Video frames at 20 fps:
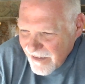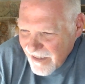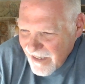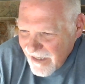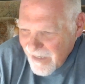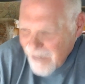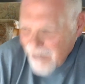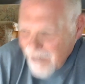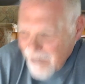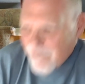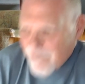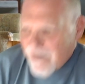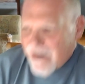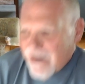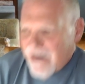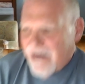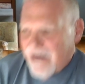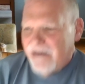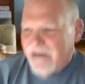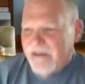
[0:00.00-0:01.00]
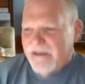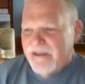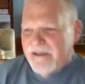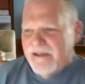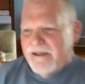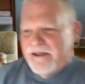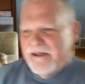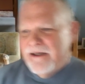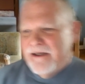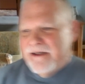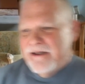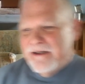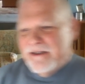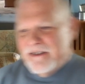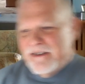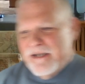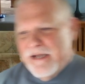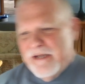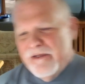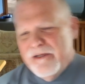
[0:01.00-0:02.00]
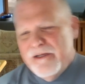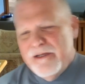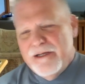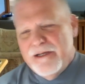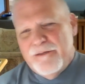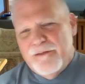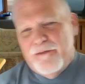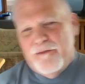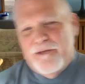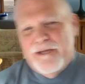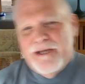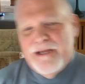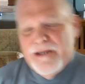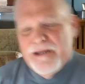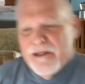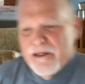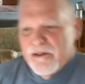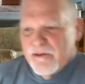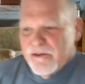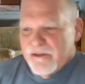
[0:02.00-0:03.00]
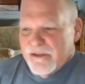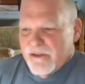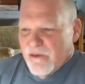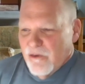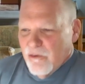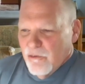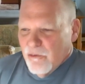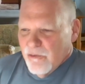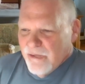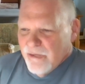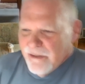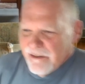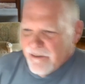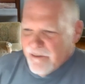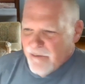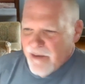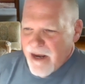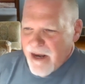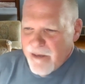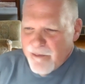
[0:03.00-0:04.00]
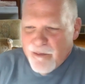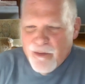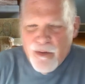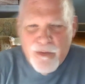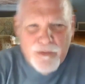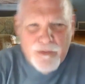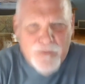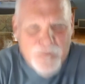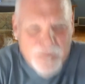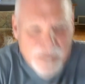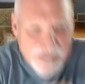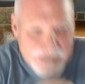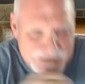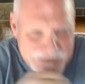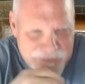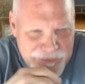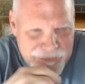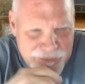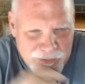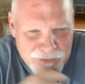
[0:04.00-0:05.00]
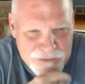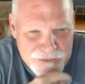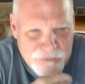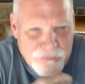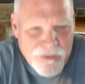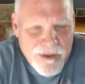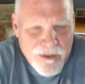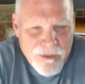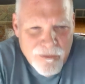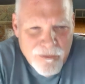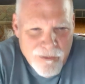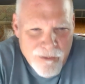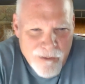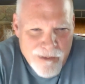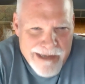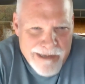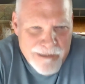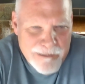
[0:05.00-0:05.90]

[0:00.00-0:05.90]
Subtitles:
I'm 73 years old, and my birthplace was Reading,